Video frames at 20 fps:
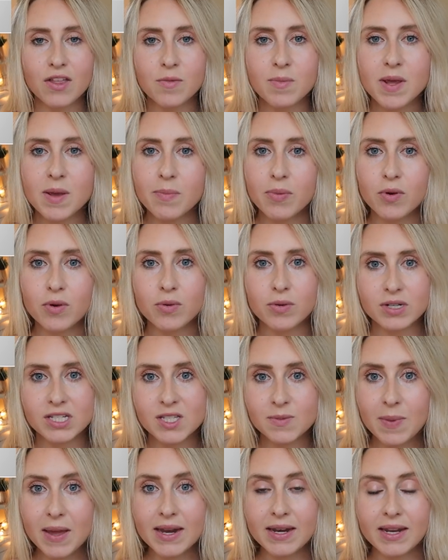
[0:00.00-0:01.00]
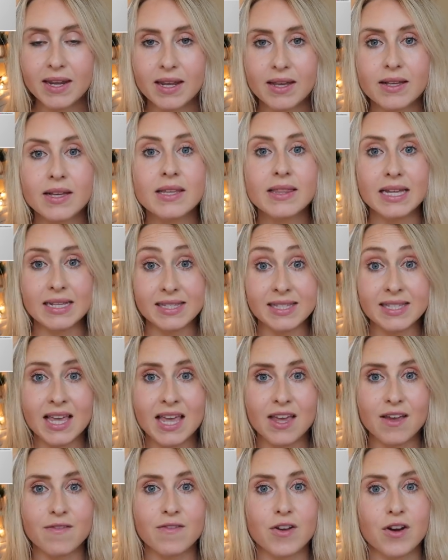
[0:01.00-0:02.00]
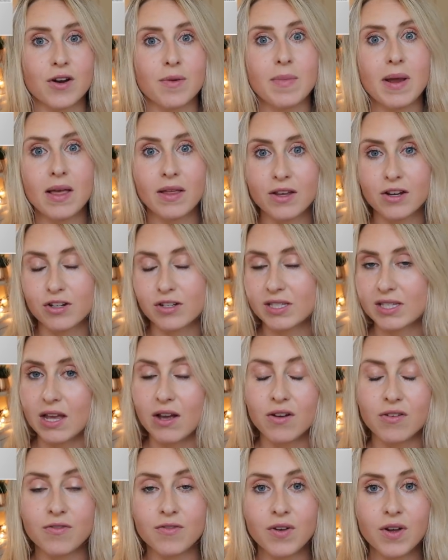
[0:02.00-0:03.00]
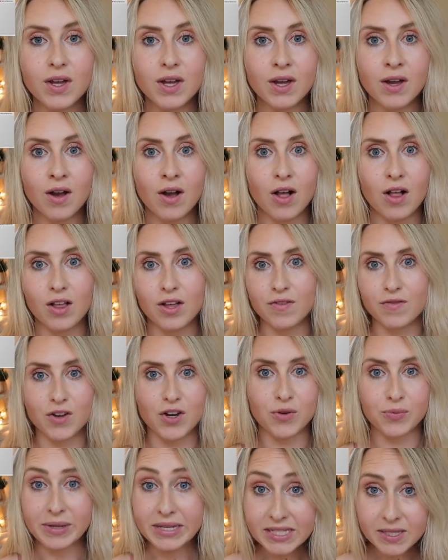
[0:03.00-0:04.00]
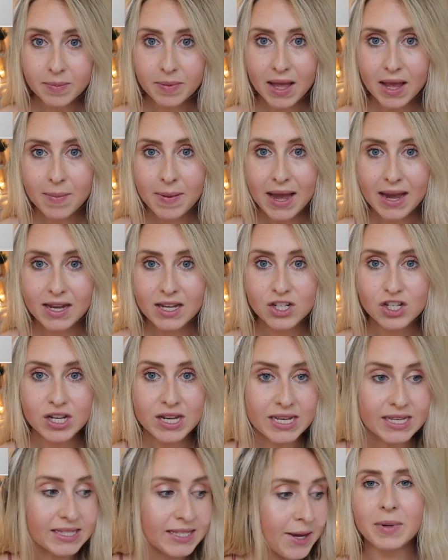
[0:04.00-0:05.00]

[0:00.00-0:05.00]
other people were spending. Let's say if you're mailing yourself all of your resupply packages.